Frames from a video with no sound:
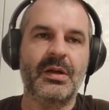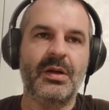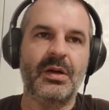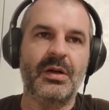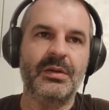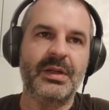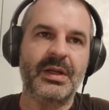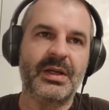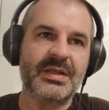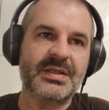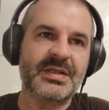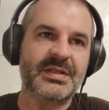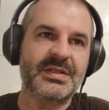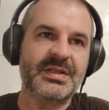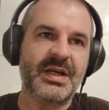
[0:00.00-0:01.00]
On the
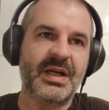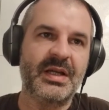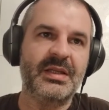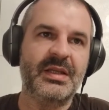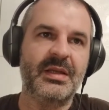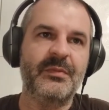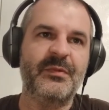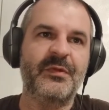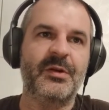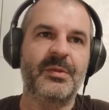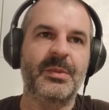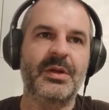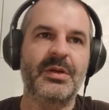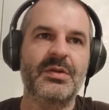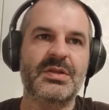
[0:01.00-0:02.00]
cluster side, the
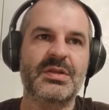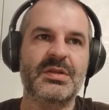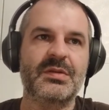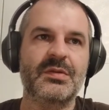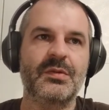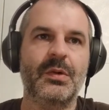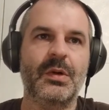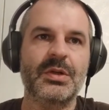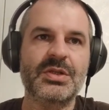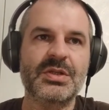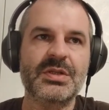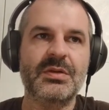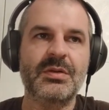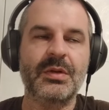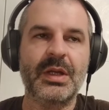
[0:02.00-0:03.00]
informer uses
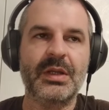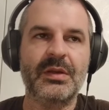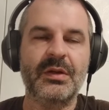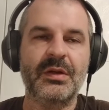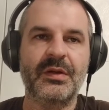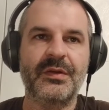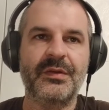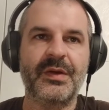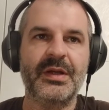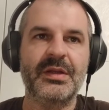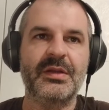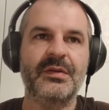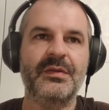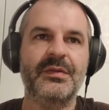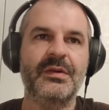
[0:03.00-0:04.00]
watches to get
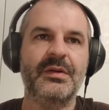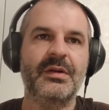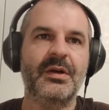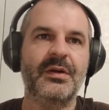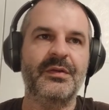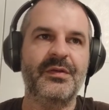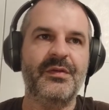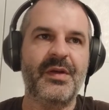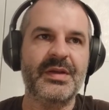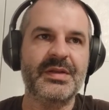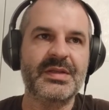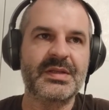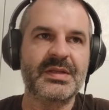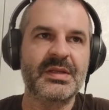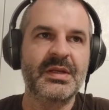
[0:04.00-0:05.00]
notified of
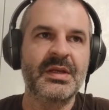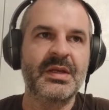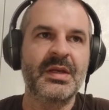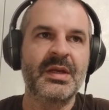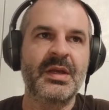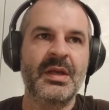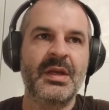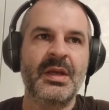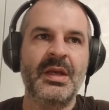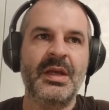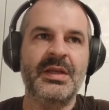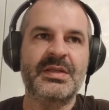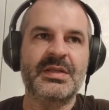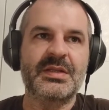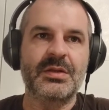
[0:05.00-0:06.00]
events.
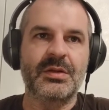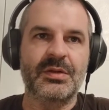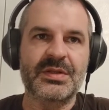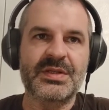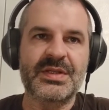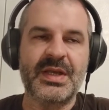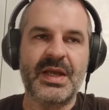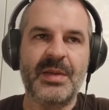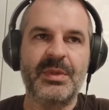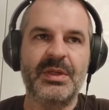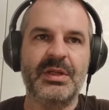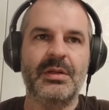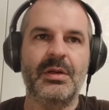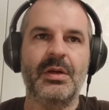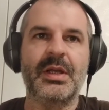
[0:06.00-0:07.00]
It stores them in
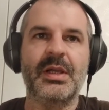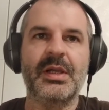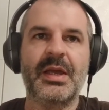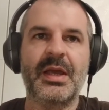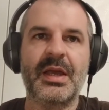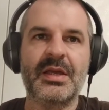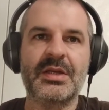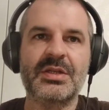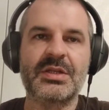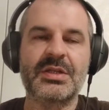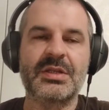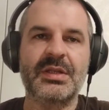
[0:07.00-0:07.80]
a local cache